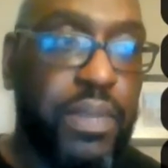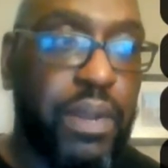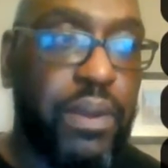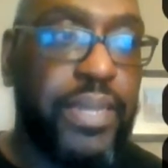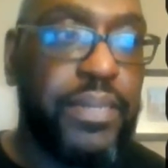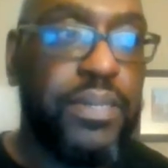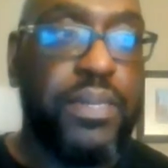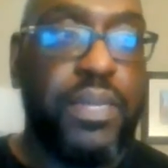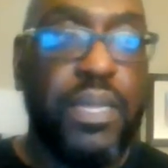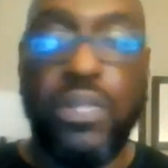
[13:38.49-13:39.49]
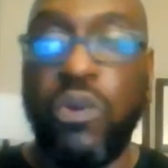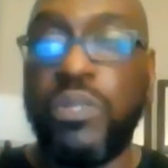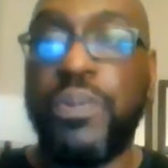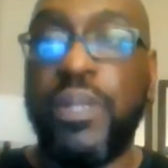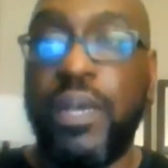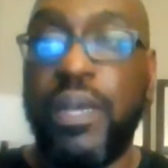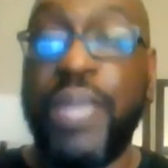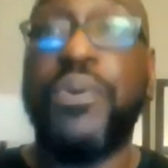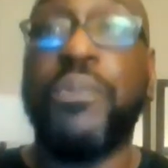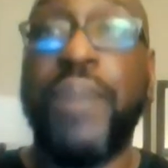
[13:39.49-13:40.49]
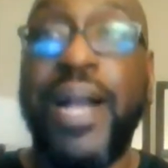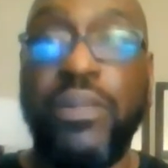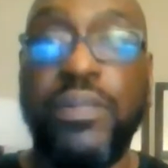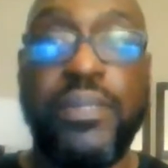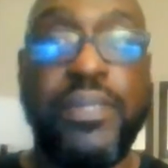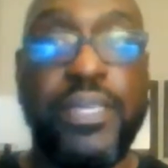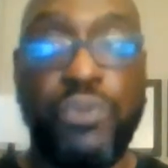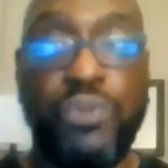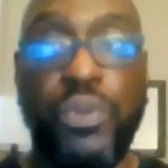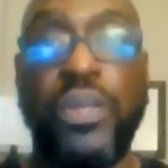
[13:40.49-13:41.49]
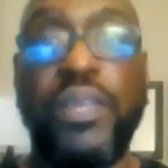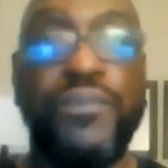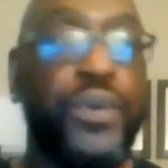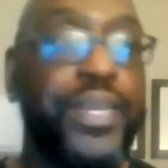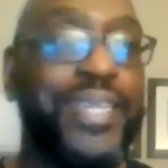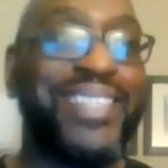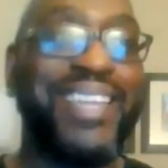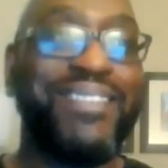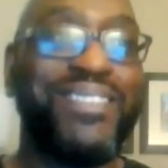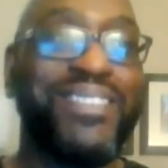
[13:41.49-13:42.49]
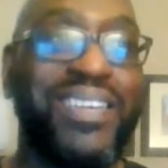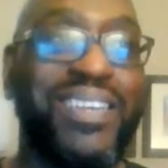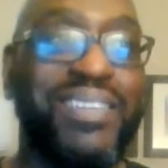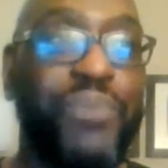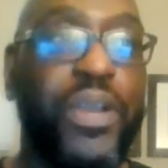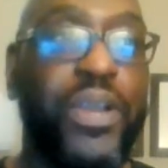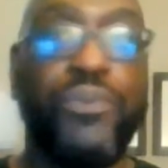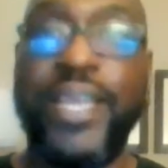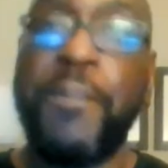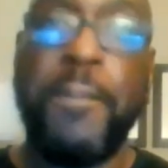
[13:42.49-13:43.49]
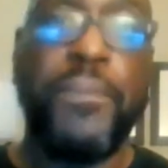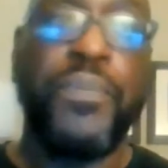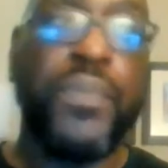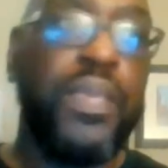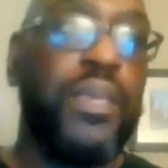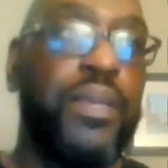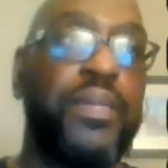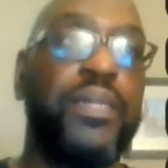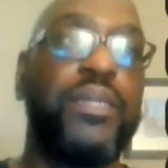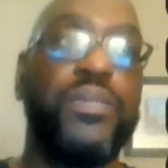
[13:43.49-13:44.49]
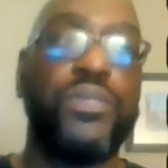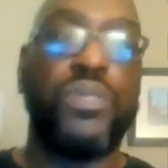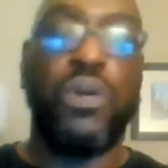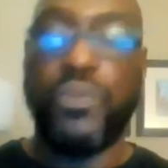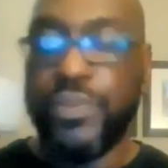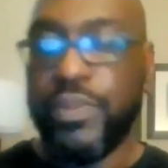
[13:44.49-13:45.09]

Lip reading: All right. Loads rate per mile is what we're looking for inside of this market rate. So